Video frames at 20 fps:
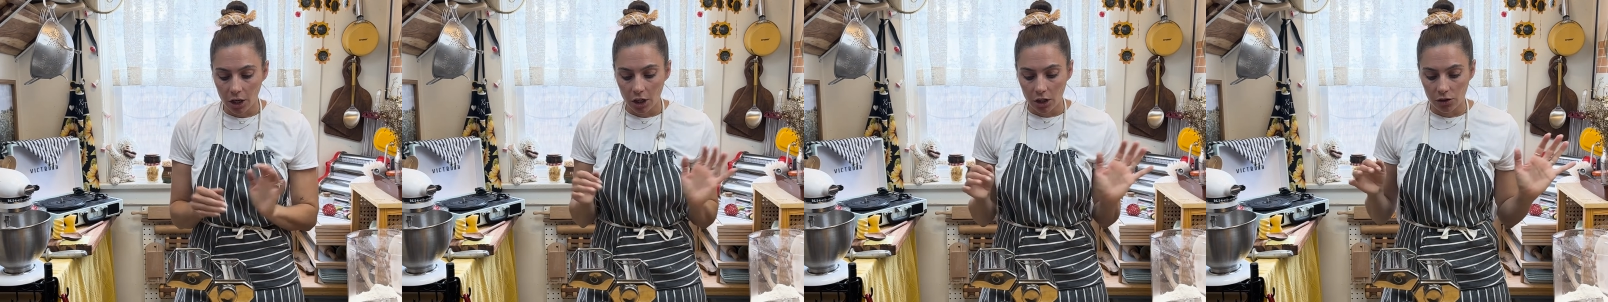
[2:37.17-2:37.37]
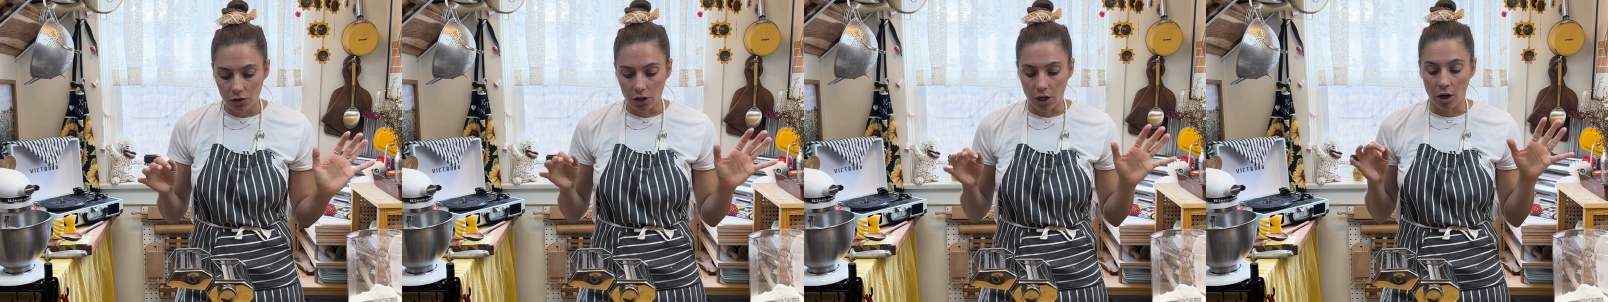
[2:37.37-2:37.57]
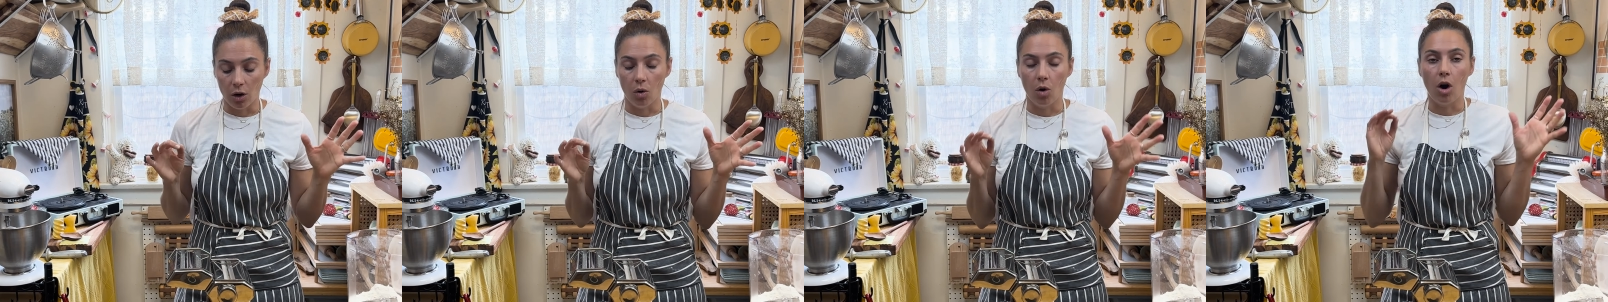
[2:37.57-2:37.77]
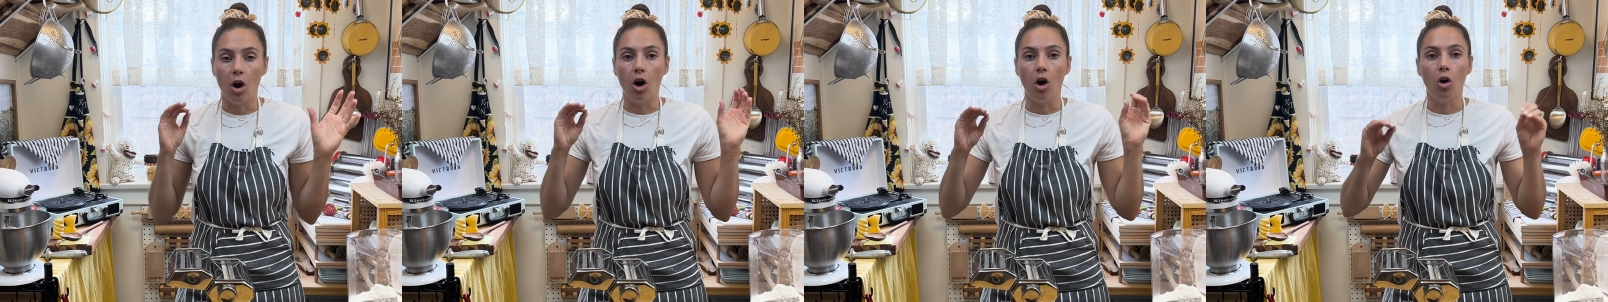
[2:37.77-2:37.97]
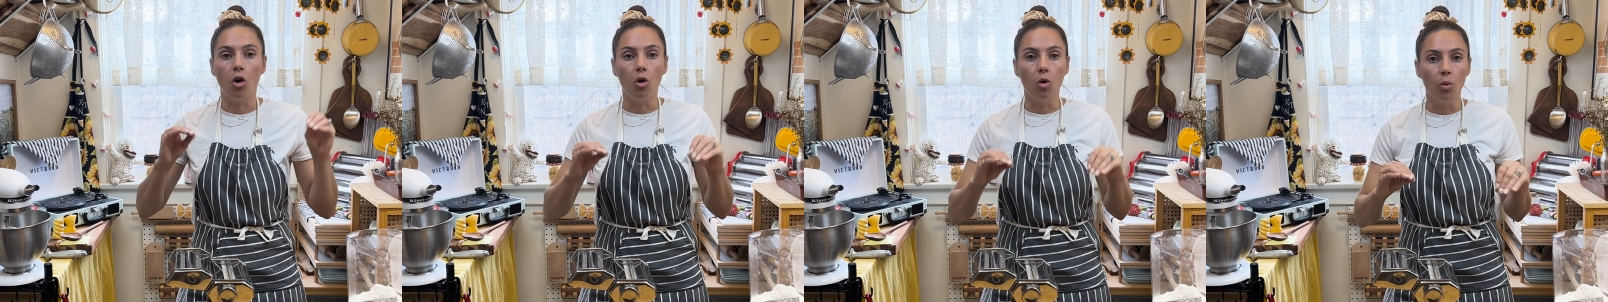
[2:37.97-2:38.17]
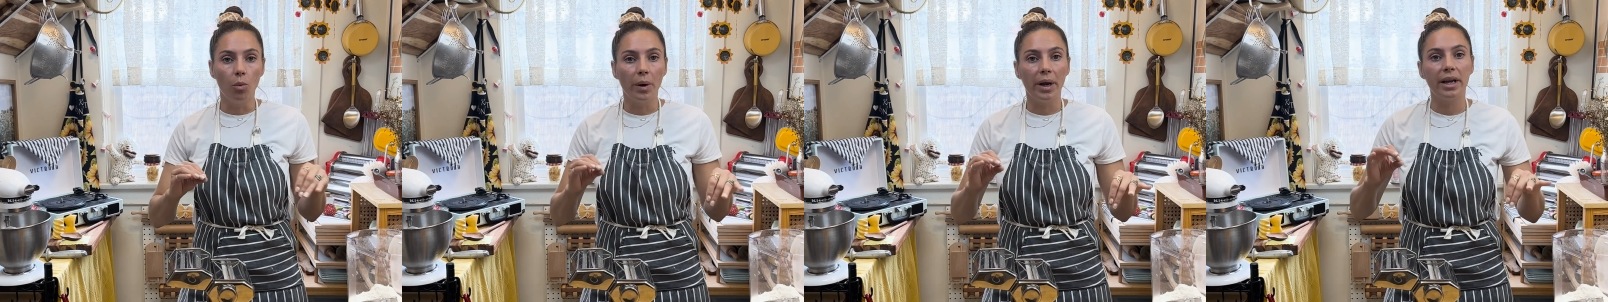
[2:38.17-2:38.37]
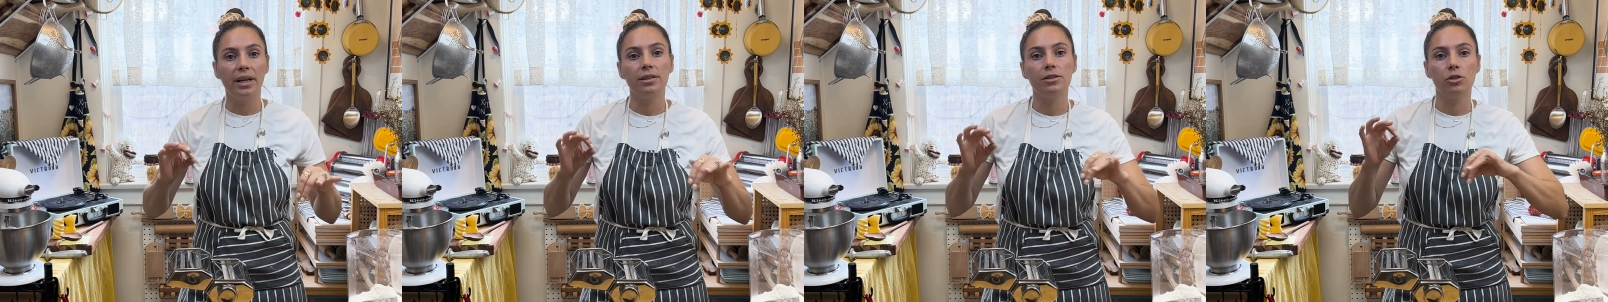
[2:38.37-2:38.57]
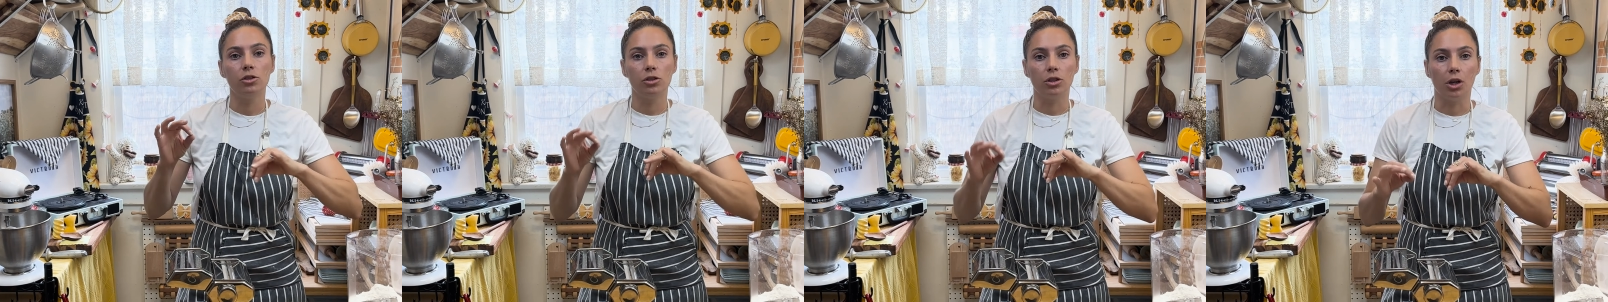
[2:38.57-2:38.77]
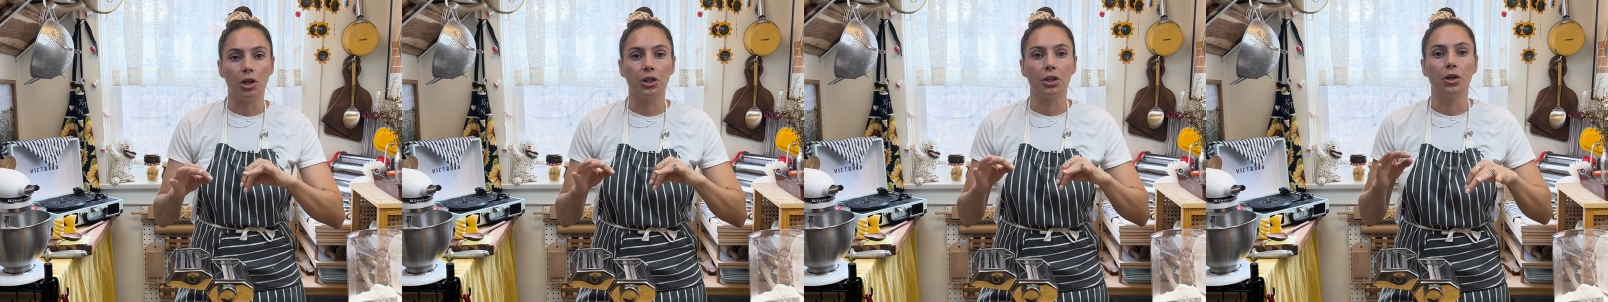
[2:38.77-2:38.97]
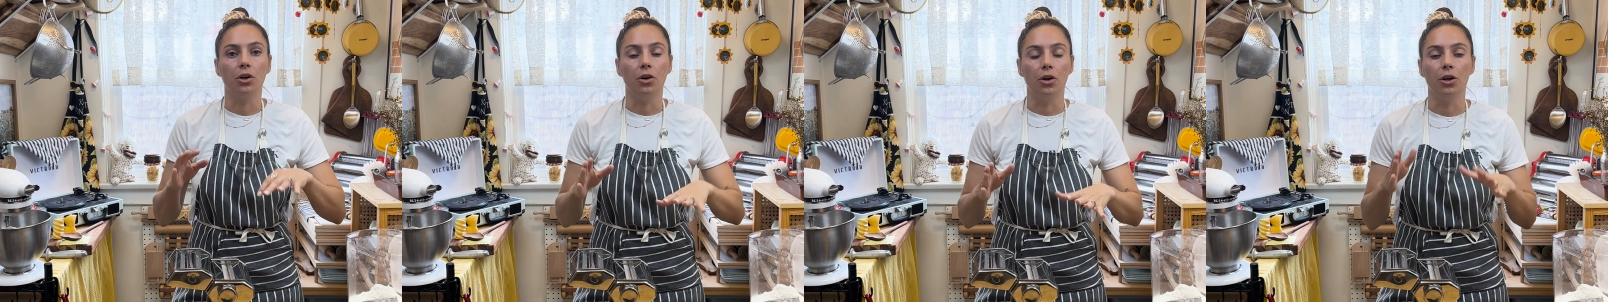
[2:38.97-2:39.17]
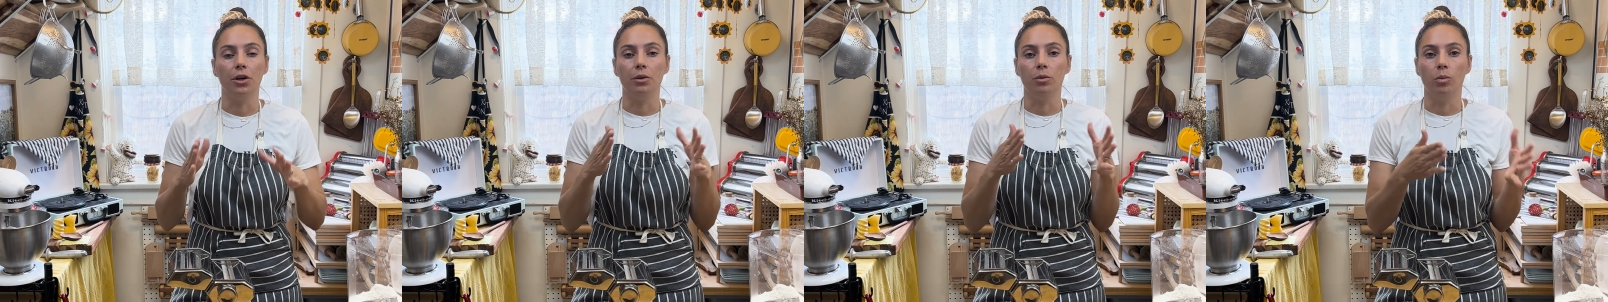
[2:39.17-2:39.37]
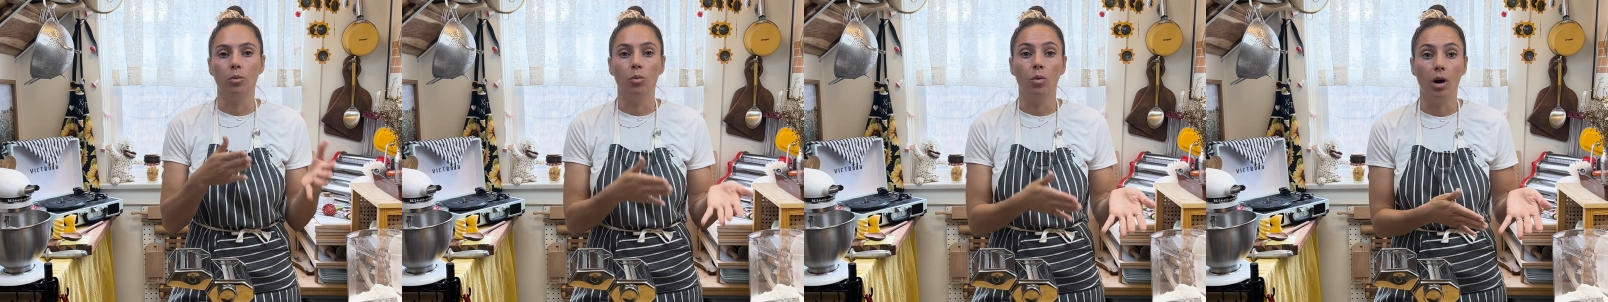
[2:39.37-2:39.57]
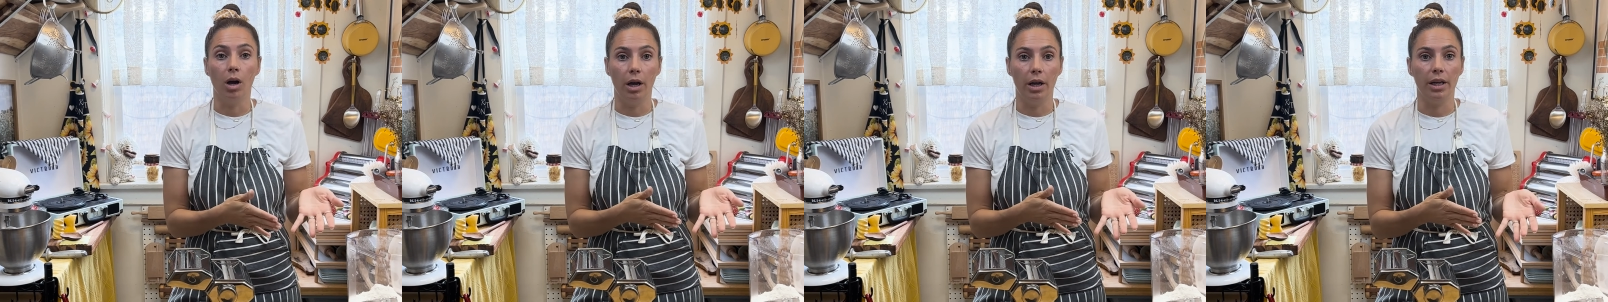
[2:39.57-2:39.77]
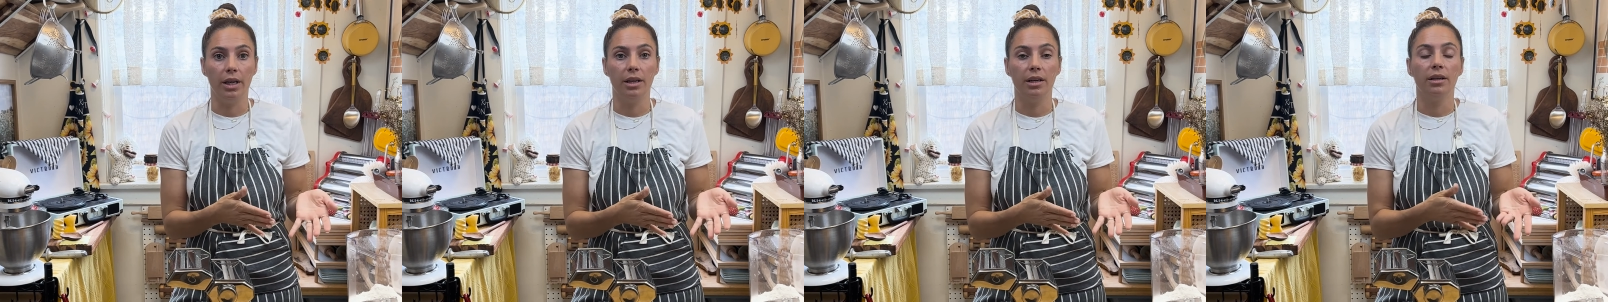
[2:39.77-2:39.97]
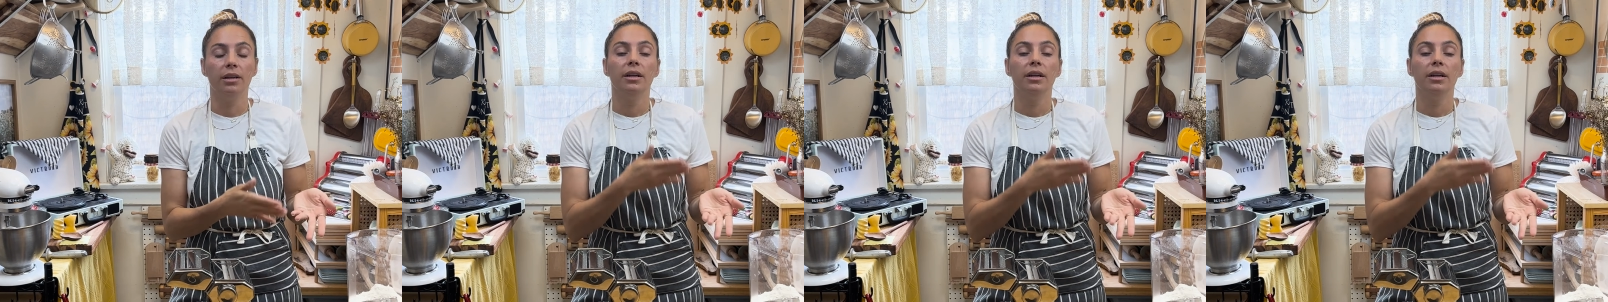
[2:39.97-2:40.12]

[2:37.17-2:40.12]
So always start on 1